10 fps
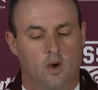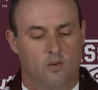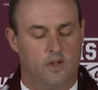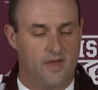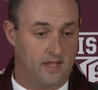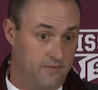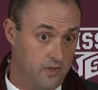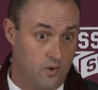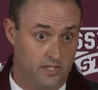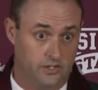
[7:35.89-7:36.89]
Well, thank you for
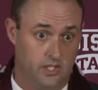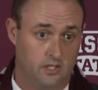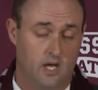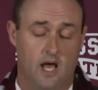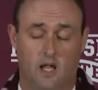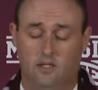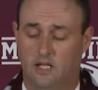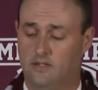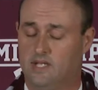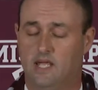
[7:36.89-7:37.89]
the question.
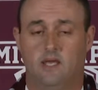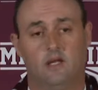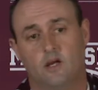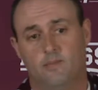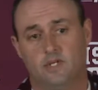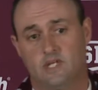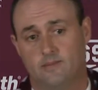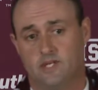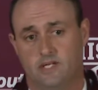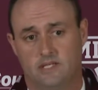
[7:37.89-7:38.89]
I'll take it a couple of
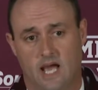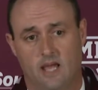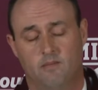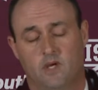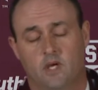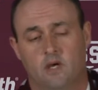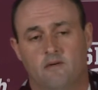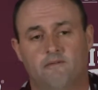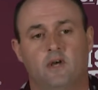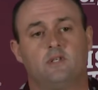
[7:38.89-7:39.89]
steps at a time.
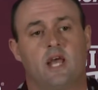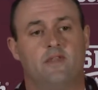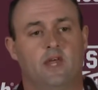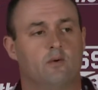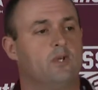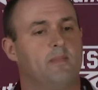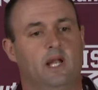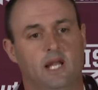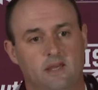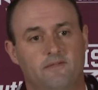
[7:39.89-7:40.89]
Firstly, I think there was a
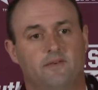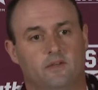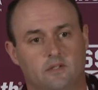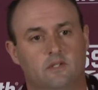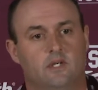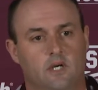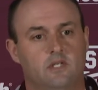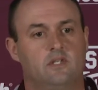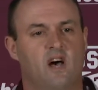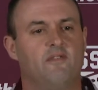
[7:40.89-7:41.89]
belief,
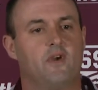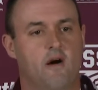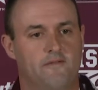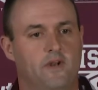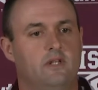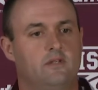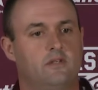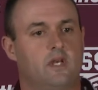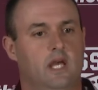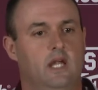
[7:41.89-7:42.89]

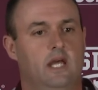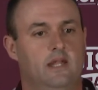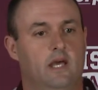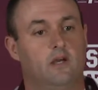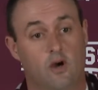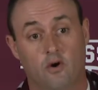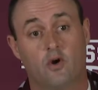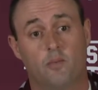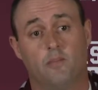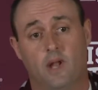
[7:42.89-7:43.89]
self-confidence in the
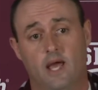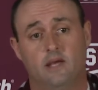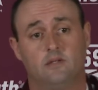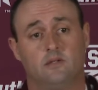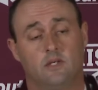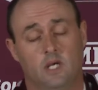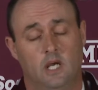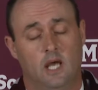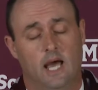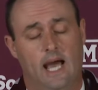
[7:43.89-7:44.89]
current group of players,
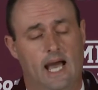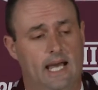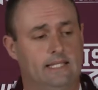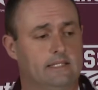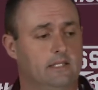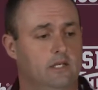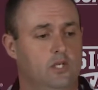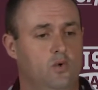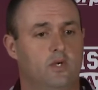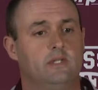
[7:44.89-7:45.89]
and
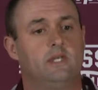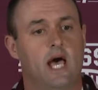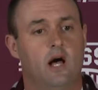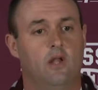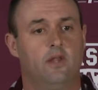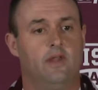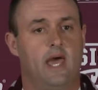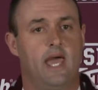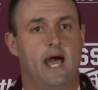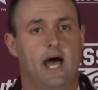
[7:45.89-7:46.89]
you could tell that
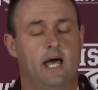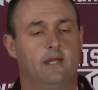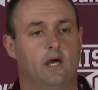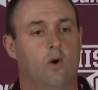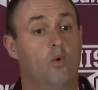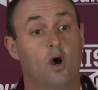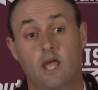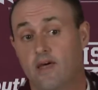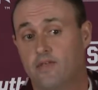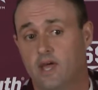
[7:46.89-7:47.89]
they had a
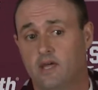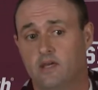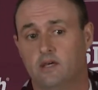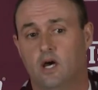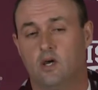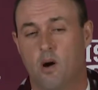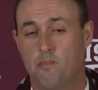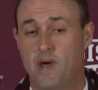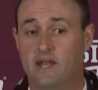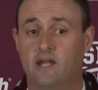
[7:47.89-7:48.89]
work ethic, a
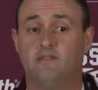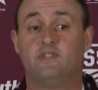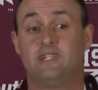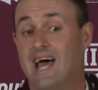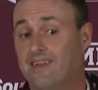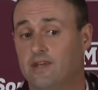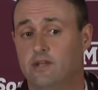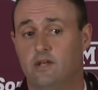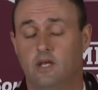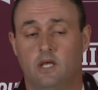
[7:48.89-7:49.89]
competitive standard,